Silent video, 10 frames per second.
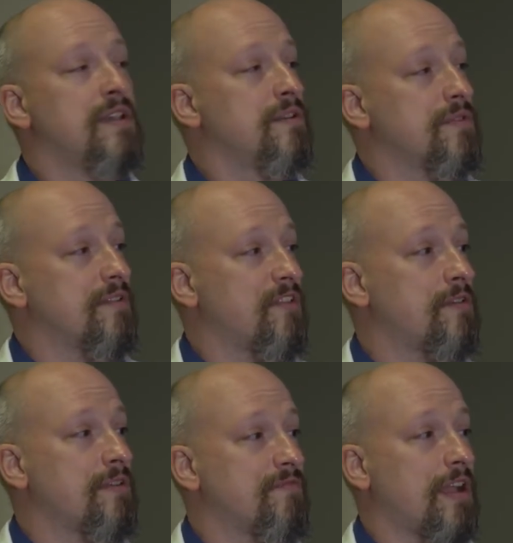we have
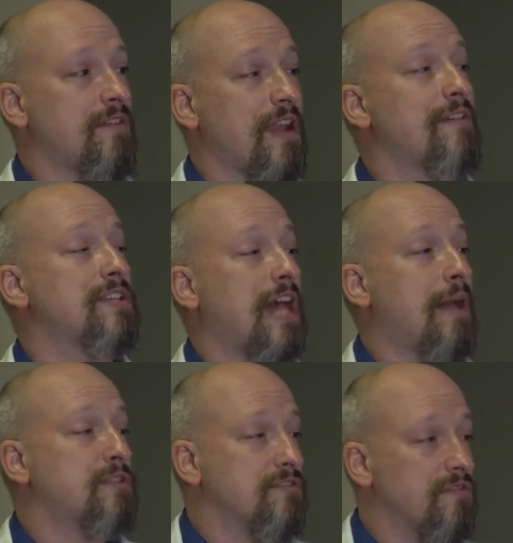various
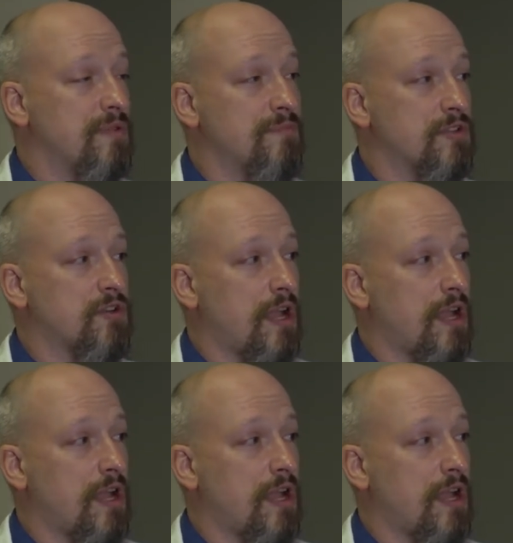options for people to try.